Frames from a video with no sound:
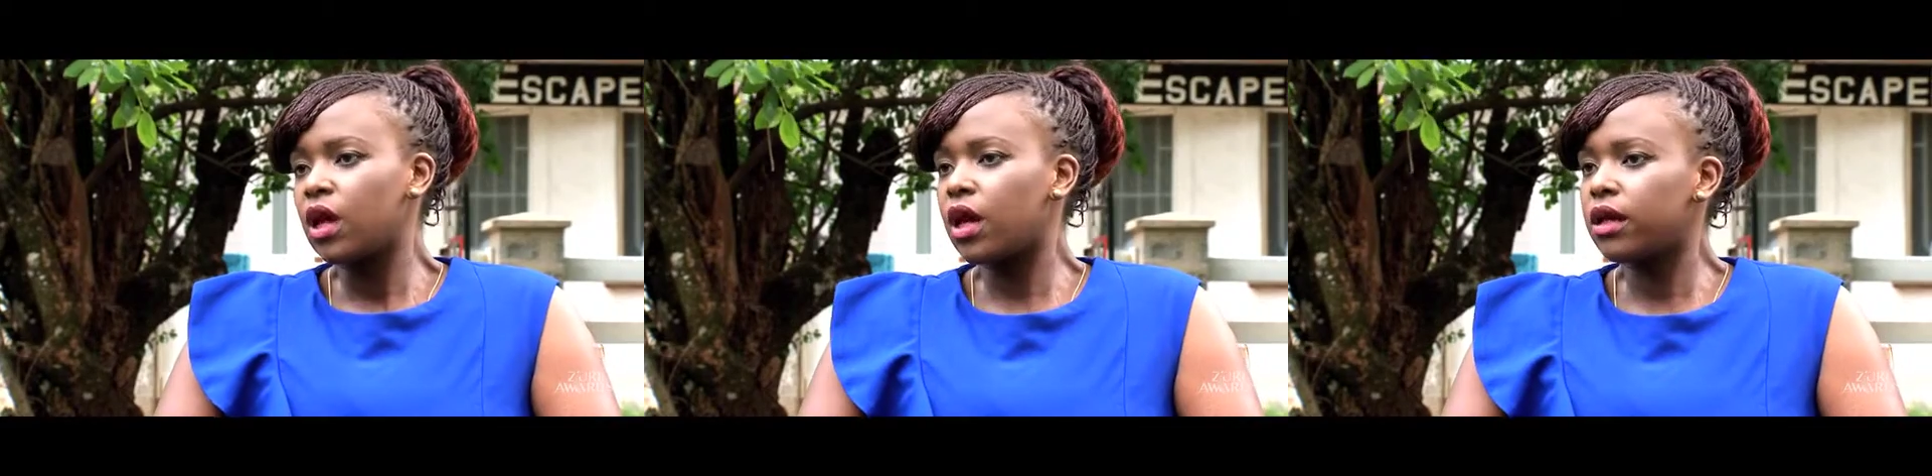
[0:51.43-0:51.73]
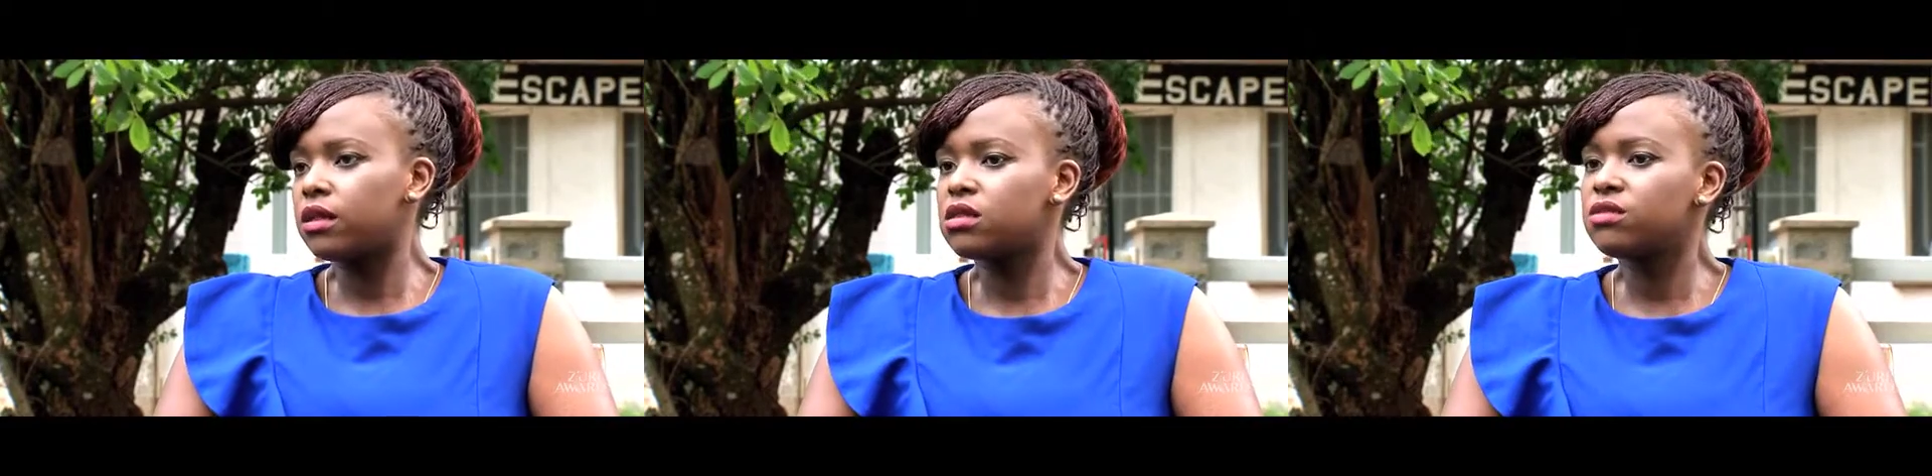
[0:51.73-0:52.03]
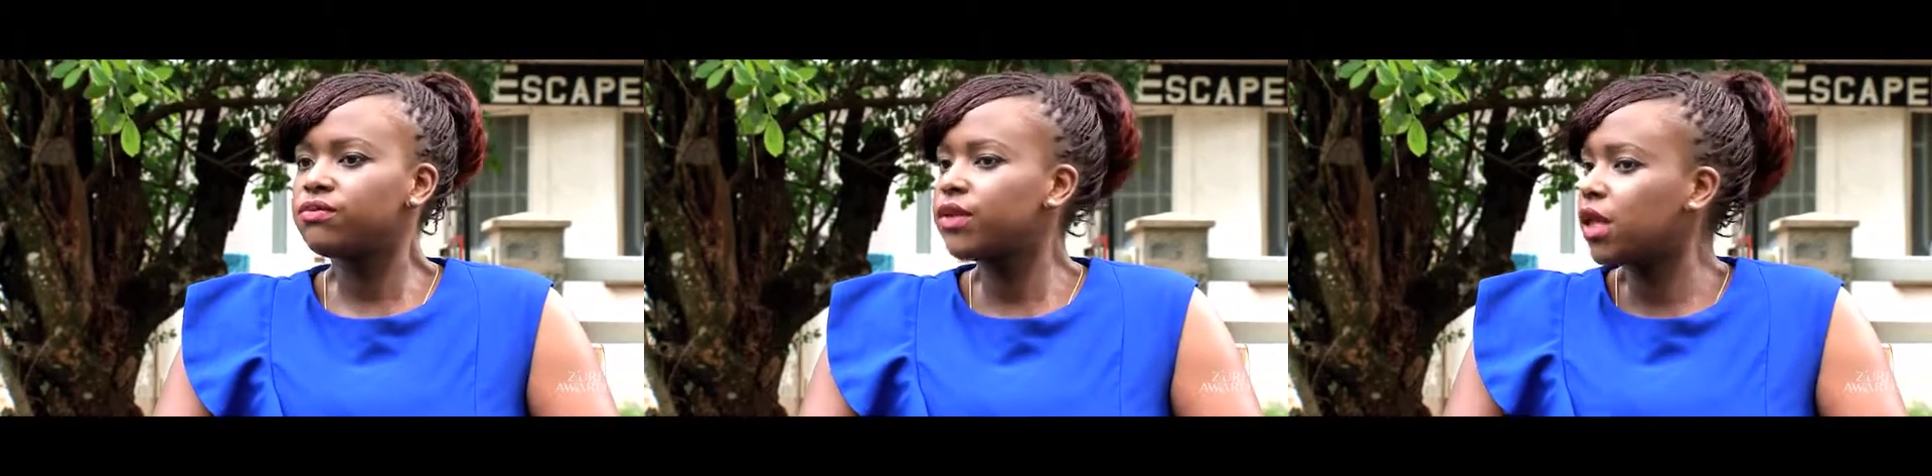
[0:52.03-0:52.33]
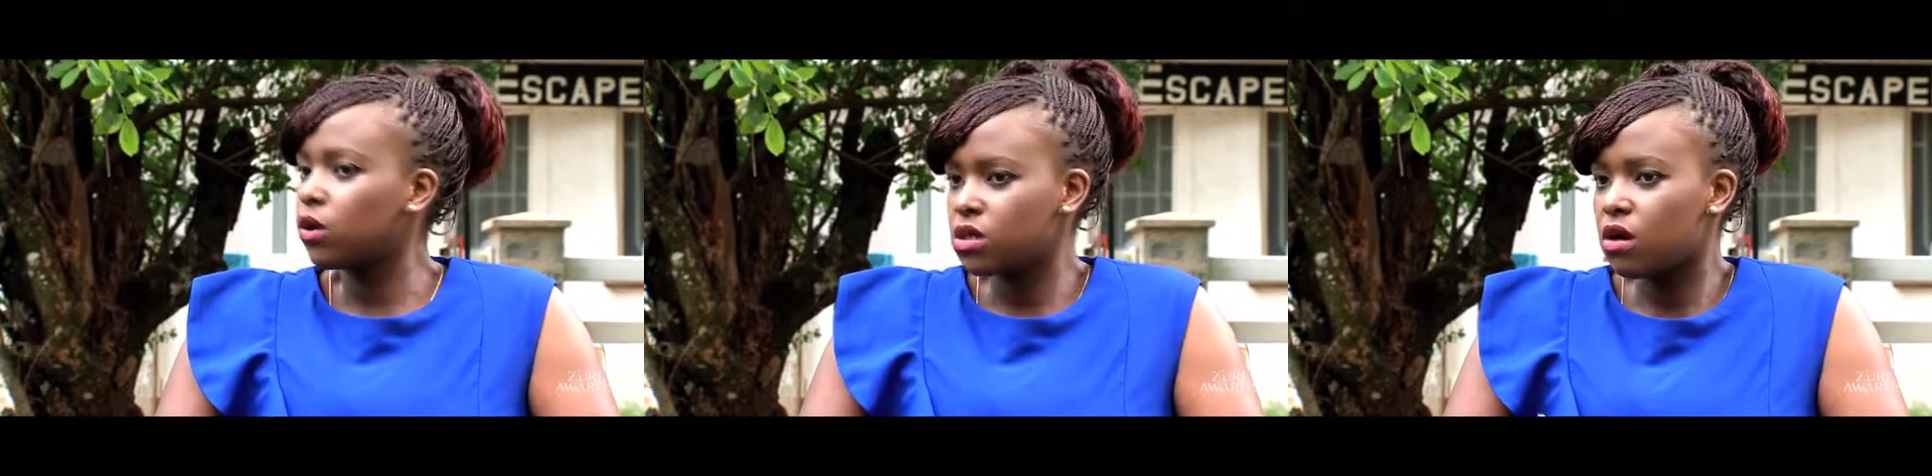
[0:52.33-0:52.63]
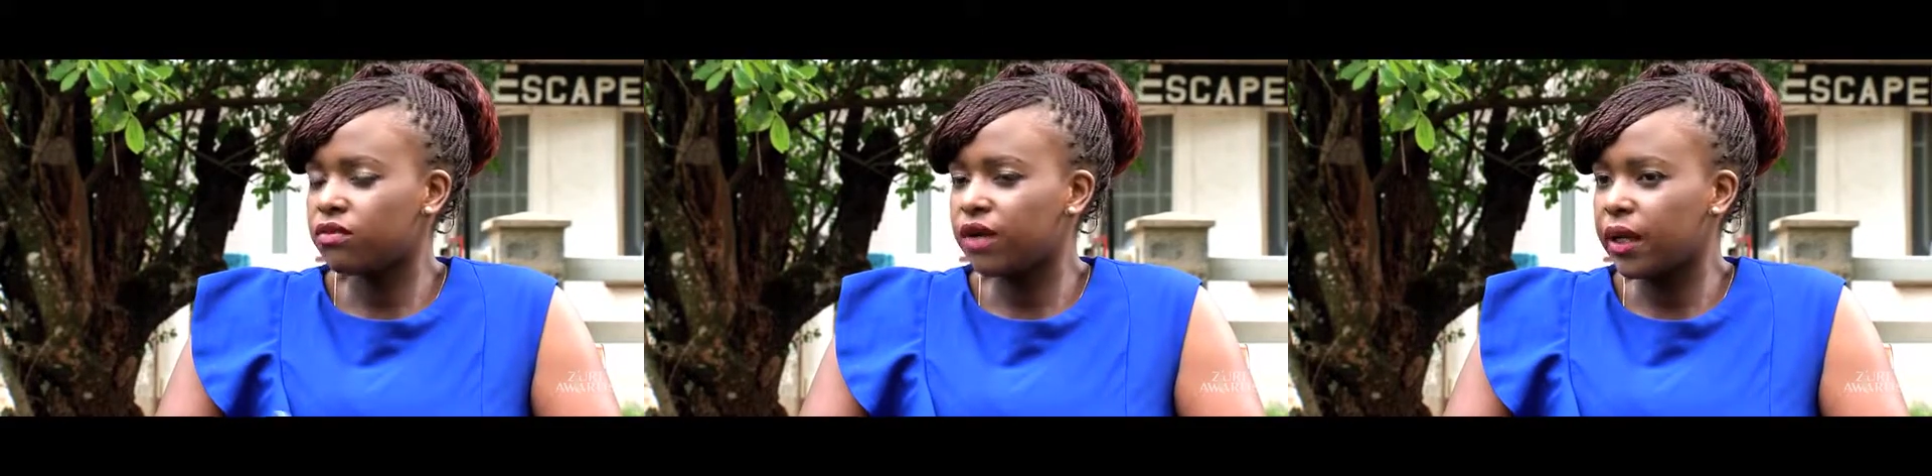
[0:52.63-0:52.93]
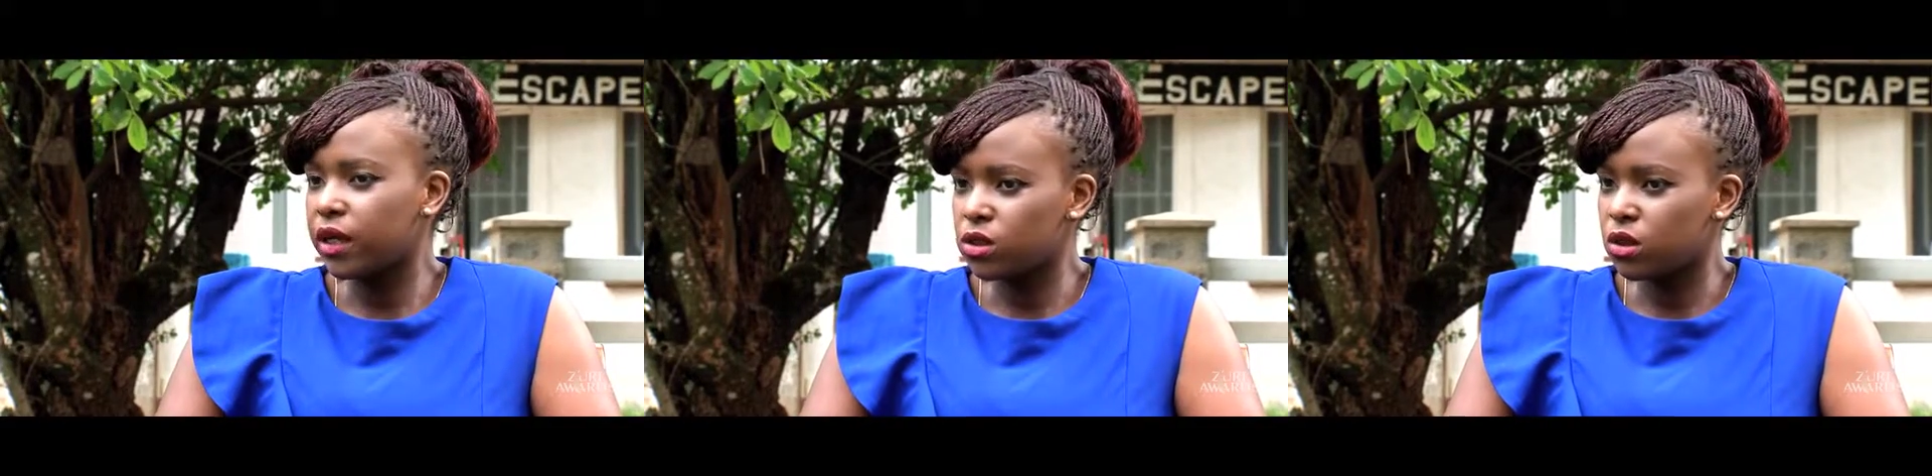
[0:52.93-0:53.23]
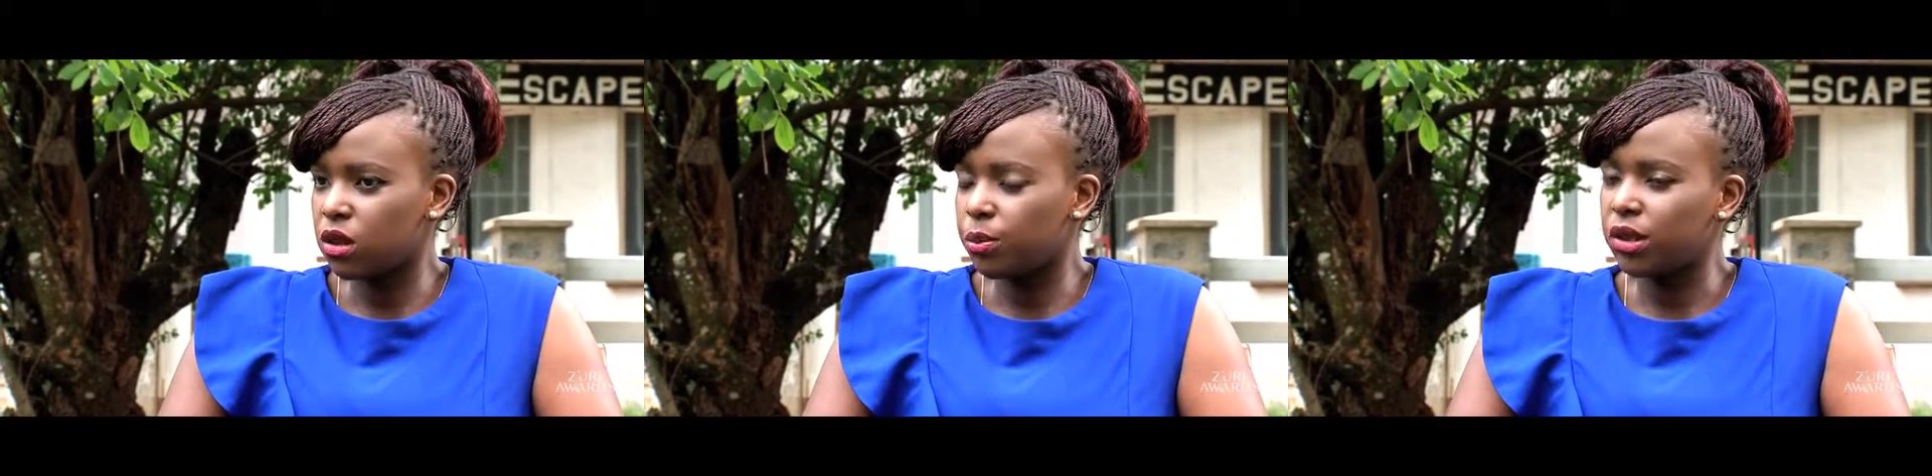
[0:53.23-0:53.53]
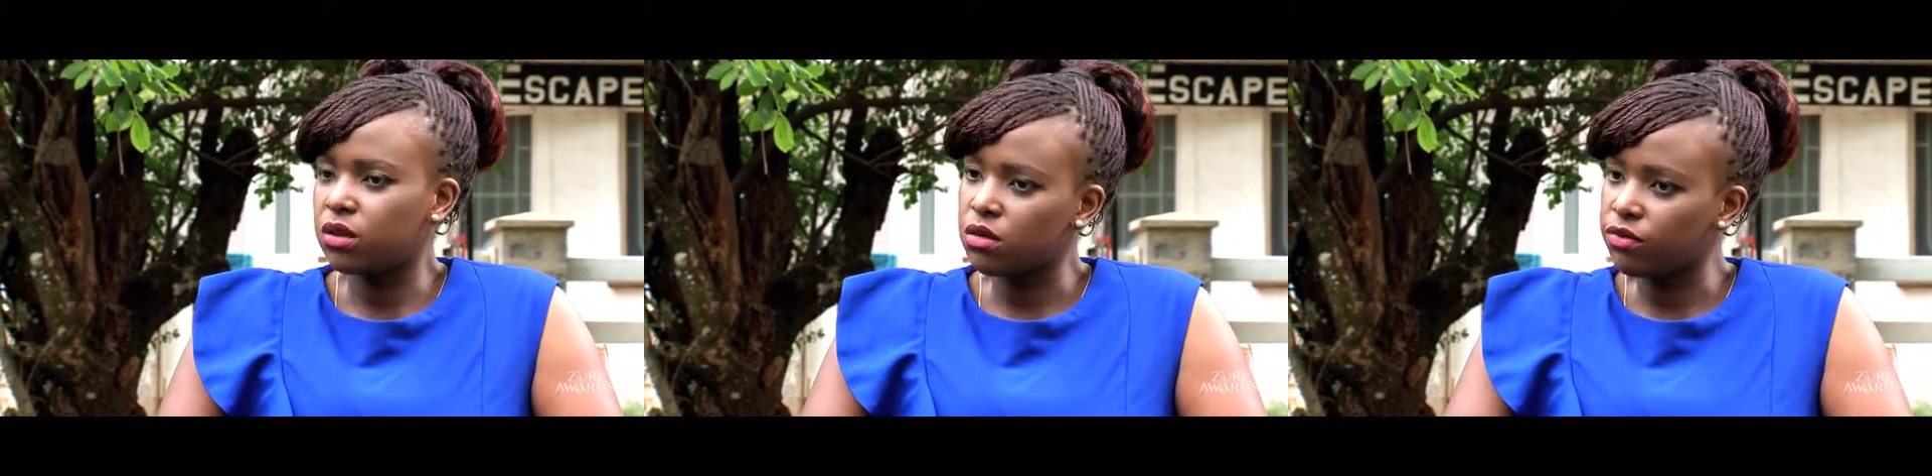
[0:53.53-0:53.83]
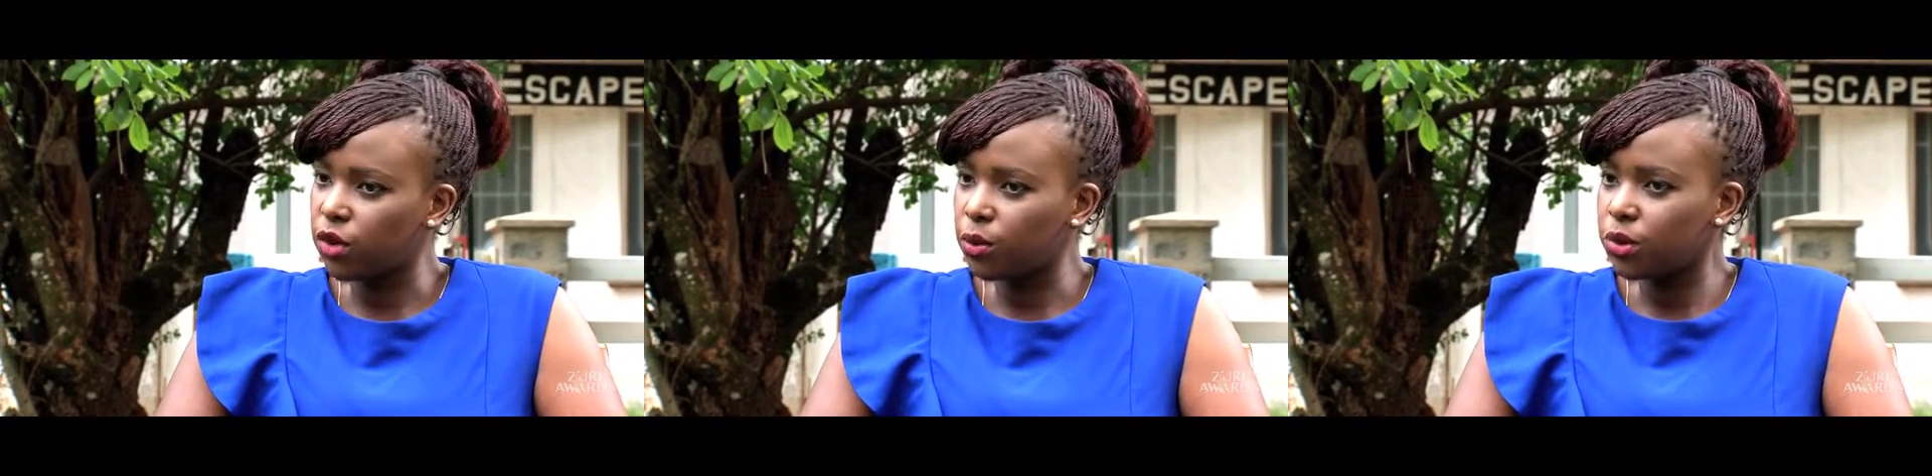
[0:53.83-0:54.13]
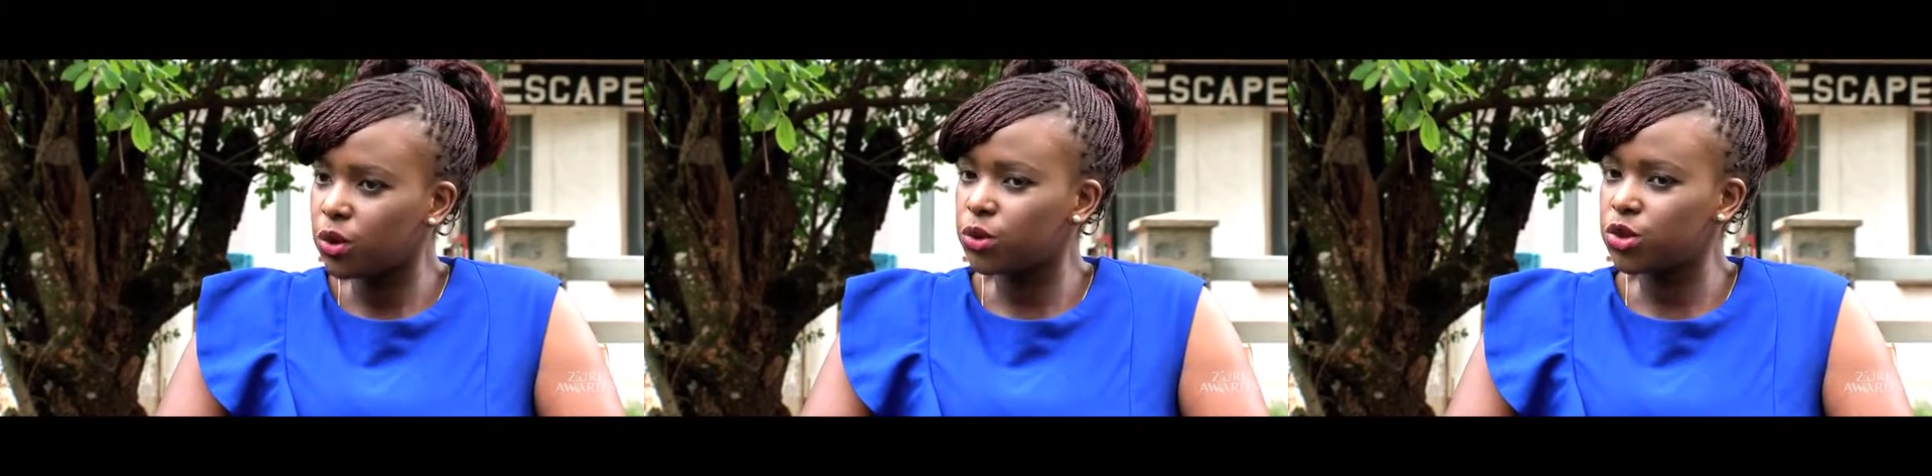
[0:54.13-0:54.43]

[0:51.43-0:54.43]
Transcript: and fill out our findings on a P3 form,